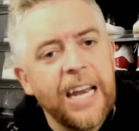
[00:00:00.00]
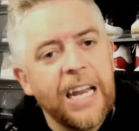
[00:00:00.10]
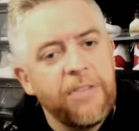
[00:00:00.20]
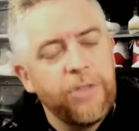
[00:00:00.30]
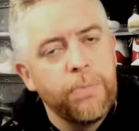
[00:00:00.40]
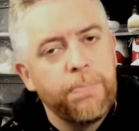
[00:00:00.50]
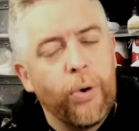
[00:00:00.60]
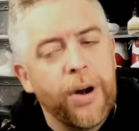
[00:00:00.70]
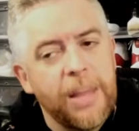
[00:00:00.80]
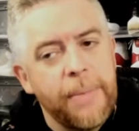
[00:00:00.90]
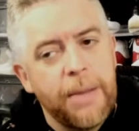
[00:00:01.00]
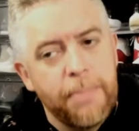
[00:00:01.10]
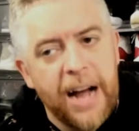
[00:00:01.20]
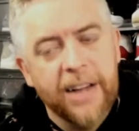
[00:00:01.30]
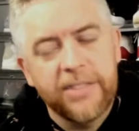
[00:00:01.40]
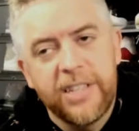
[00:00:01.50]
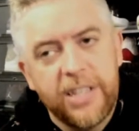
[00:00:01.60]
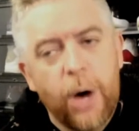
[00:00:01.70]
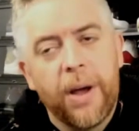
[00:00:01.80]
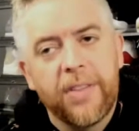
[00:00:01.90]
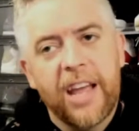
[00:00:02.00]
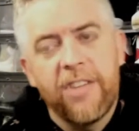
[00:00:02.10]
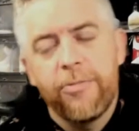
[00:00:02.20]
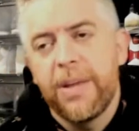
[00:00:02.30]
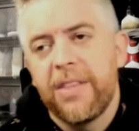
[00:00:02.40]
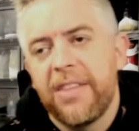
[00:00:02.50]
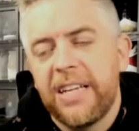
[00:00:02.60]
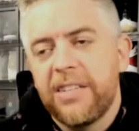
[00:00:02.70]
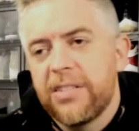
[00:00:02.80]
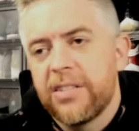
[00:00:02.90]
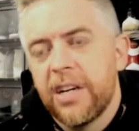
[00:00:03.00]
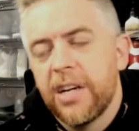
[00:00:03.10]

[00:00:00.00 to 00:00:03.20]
if you pointed them at Moxley, knowing they've been these